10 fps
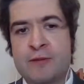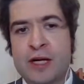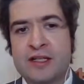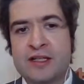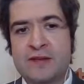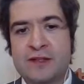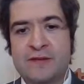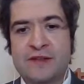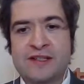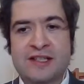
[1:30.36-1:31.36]
watching us for the
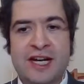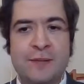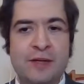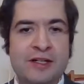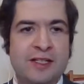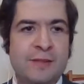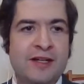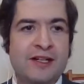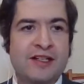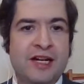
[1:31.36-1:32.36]
first time.
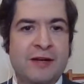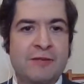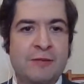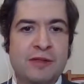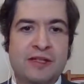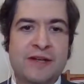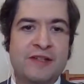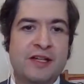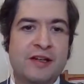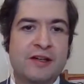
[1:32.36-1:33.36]
Participate in the chat room. We'd love
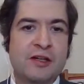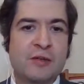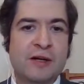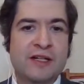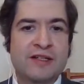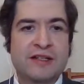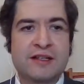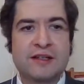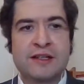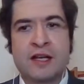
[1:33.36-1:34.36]
to hear your
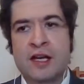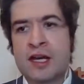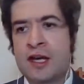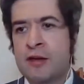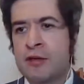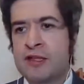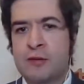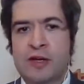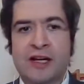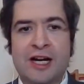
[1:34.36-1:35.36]
questions, see
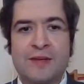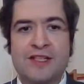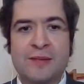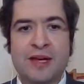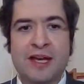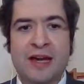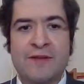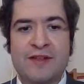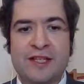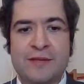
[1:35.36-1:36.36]
what comments you may
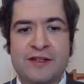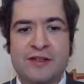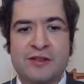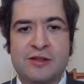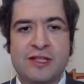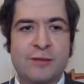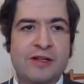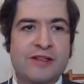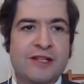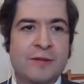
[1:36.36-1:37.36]
have on some of the stories. And we're
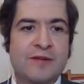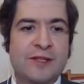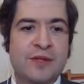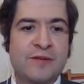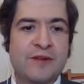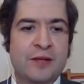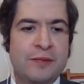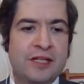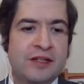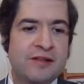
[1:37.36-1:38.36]
going to start with some
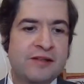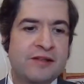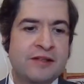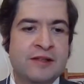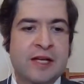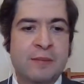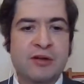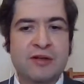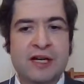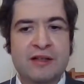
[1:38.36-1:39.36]
developing news that
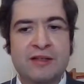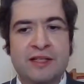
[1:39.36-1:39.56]
broke out